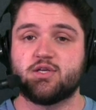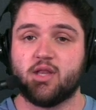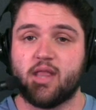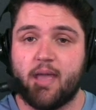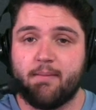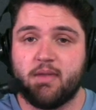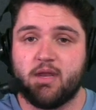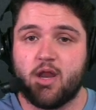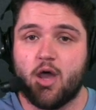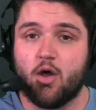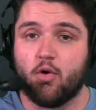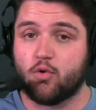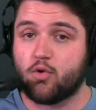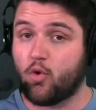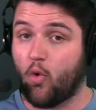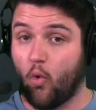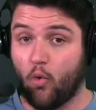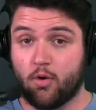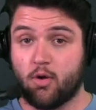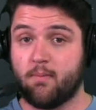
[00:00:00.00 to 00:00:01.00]
let me know.
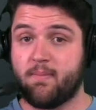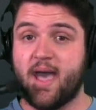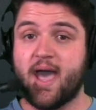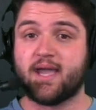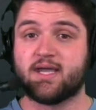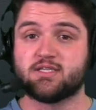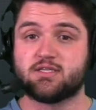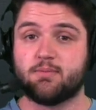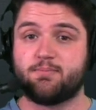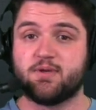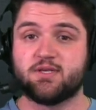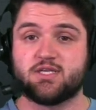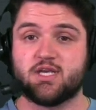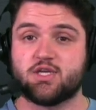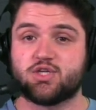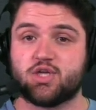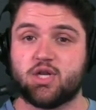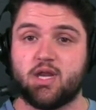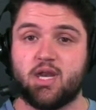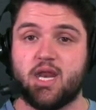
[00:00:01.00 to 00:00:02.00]
Quarterback is a
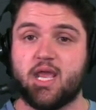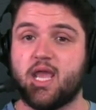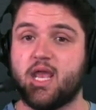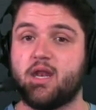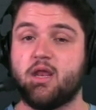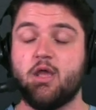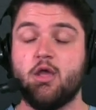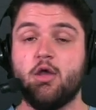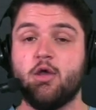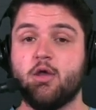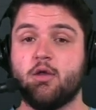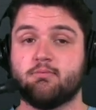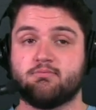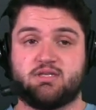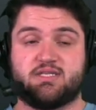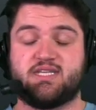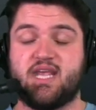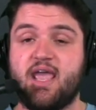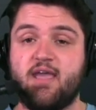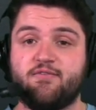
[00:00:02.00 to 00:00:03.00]
position in need.
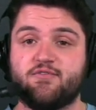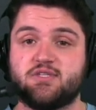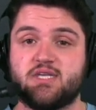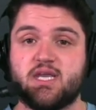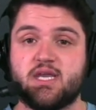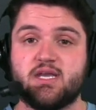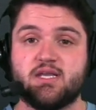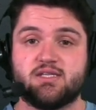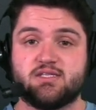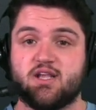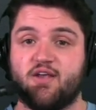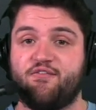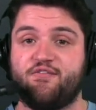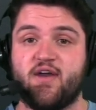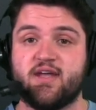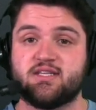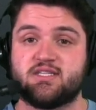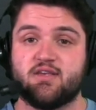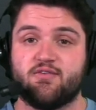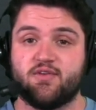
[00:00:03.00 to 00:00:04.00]
Safety,
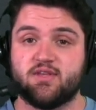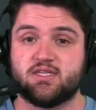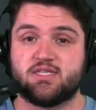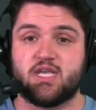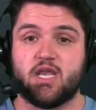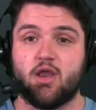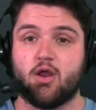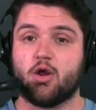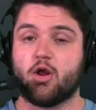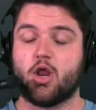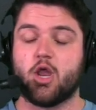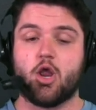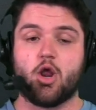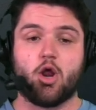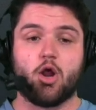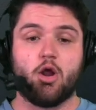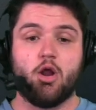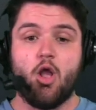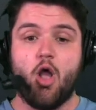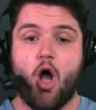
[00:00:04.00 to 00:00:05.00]
defensive
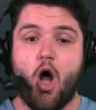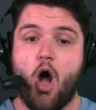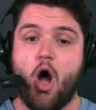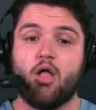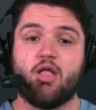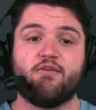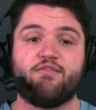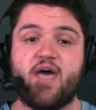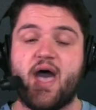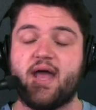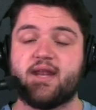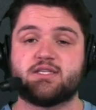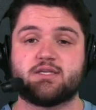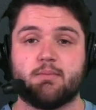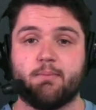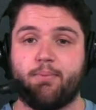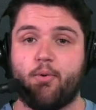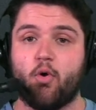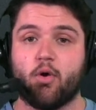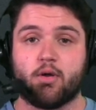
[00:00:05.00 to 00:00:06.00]
interior, all of that is
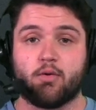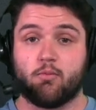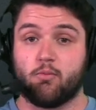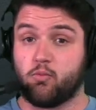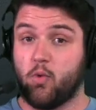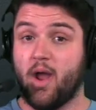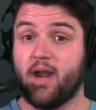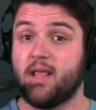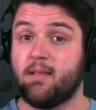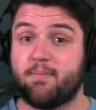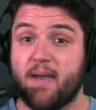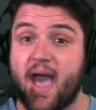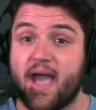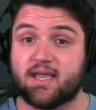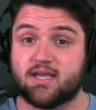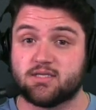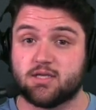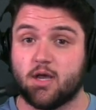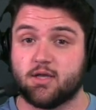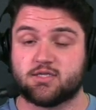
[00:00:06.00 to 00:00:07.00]
important. Running
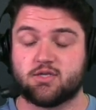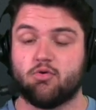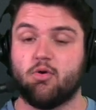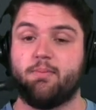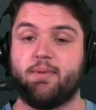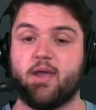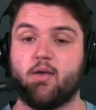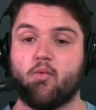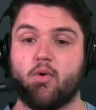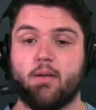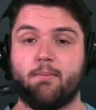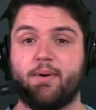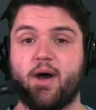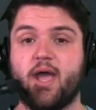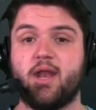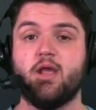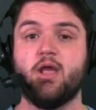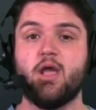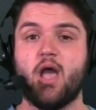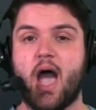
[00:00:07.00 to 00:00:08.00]
back is also a big one.
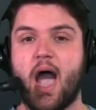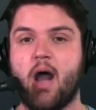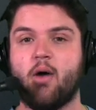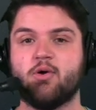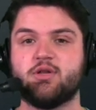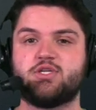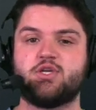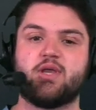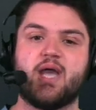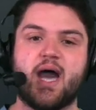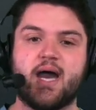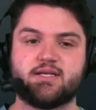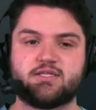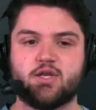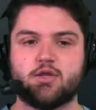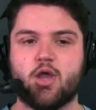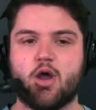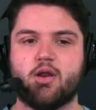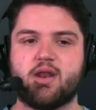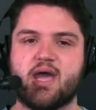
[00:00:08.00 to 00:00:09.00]
But I want you guys to
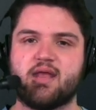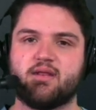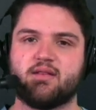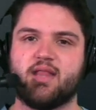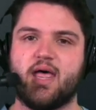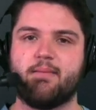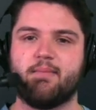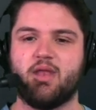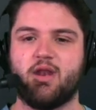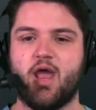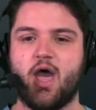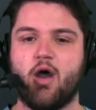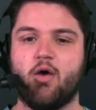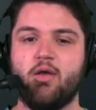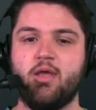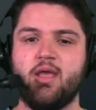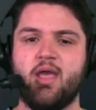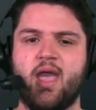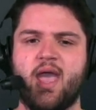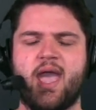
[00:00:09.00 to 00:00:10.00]
go down and let me know.
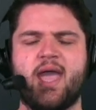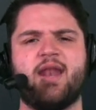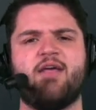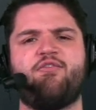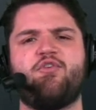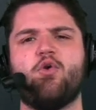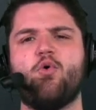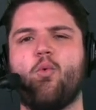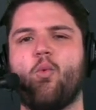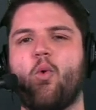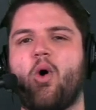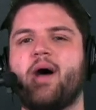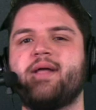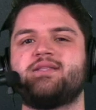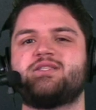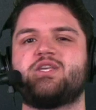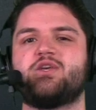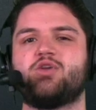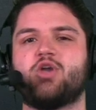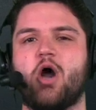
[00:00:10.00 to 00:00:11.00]
And if you
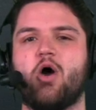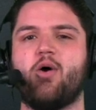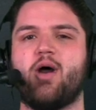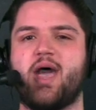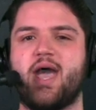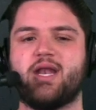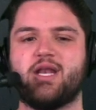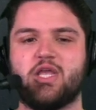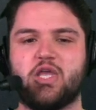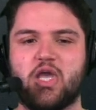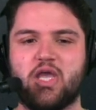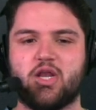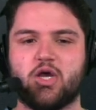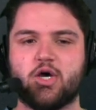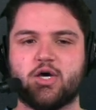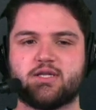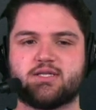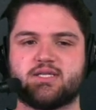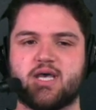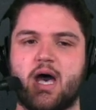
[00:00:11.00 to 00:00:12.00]
want to go ahead and get
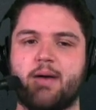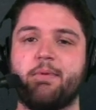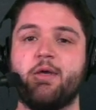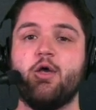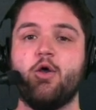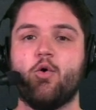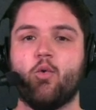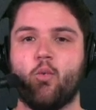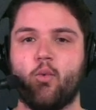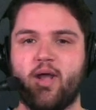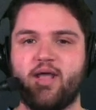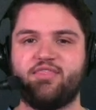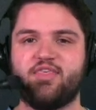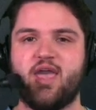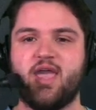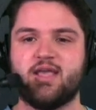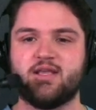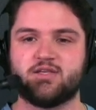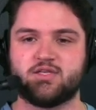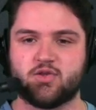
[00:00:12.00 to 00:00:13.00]
hooked up with
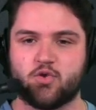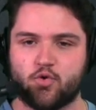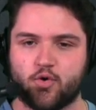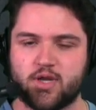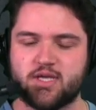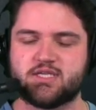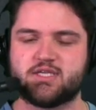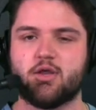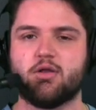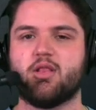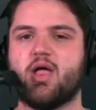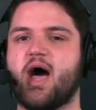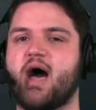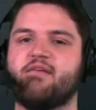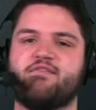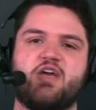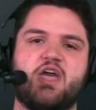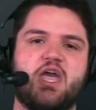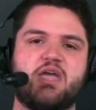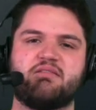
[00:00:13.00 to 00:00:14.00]
a Chris
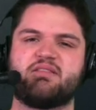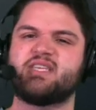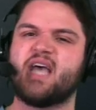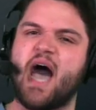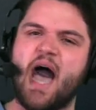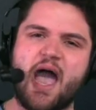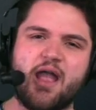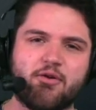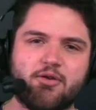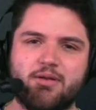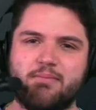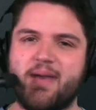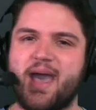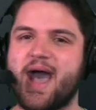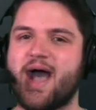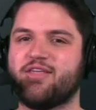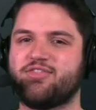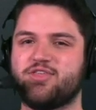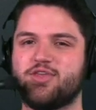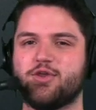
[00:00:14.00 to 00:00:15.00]
Olave, Tyrann
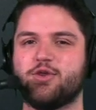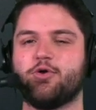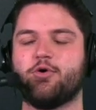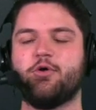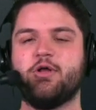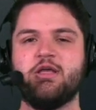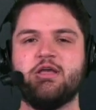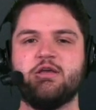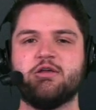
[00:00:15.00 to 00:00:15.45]
Mathieu,